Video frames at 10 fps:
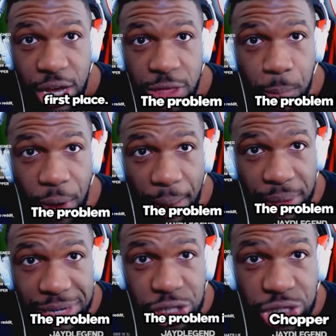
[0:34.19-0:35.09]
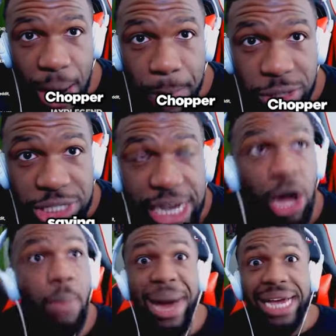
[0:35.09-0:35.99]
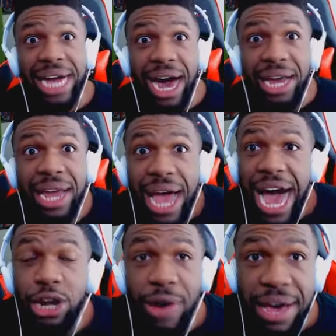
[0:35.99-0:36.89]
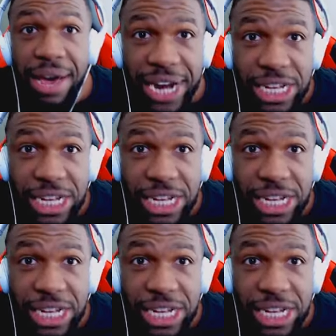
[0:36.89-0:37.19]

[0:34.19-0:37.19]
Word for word: The problem is Chopper saying, oh my God, I don't have an